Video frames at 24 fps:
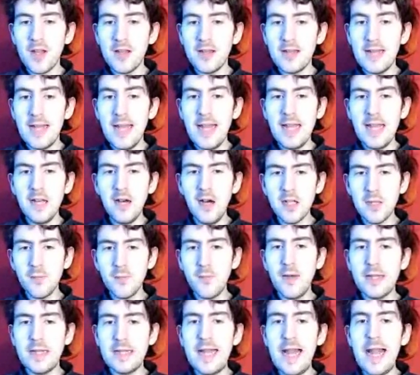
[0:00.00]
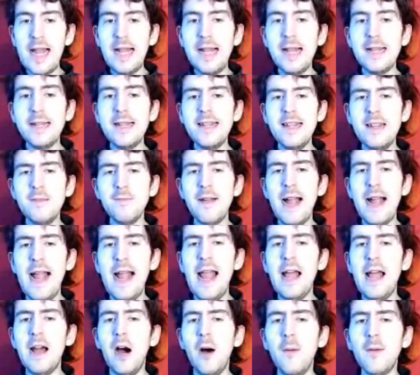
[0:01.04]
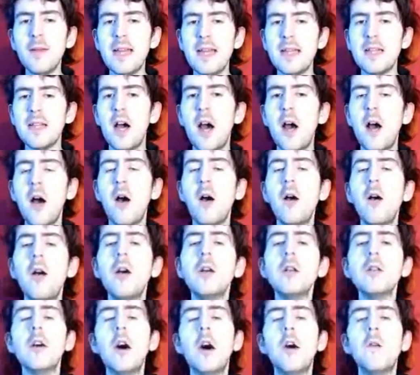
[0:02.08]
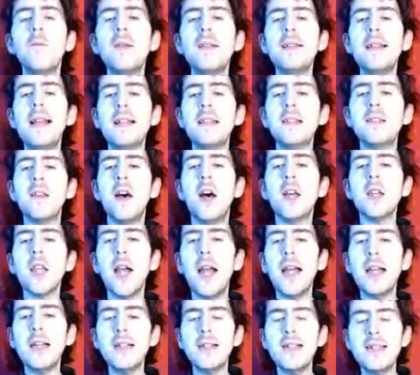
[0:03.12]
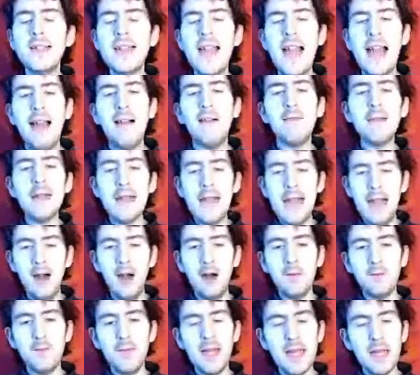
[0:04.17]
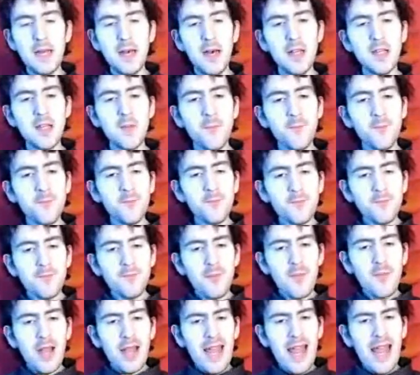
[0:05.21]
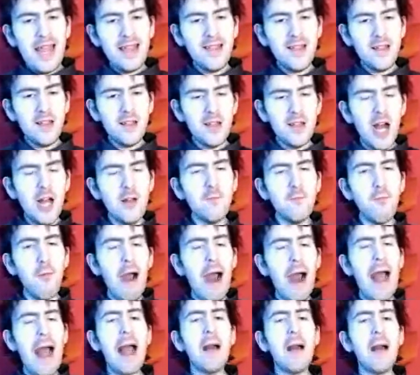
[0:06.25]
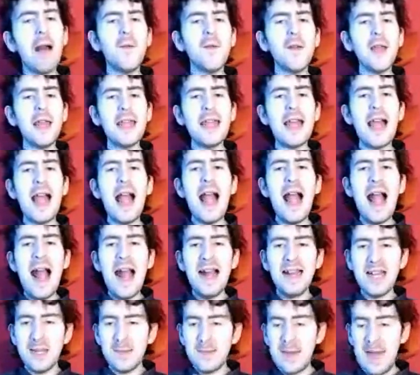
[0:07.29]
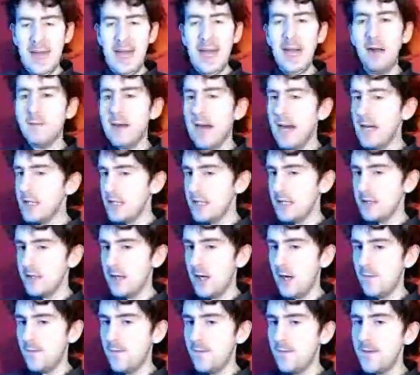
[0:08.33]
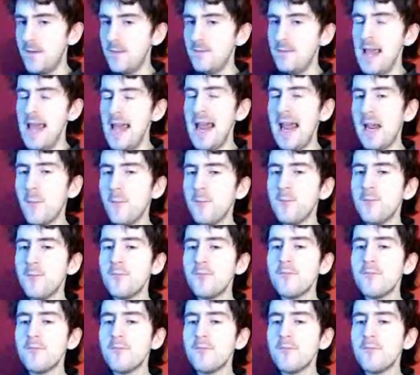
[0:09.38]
So there you come to present day, and this is where, obviously, the whole thing then starts going downhill. Because it's a good while before you get any Power Ranger stuff. For me,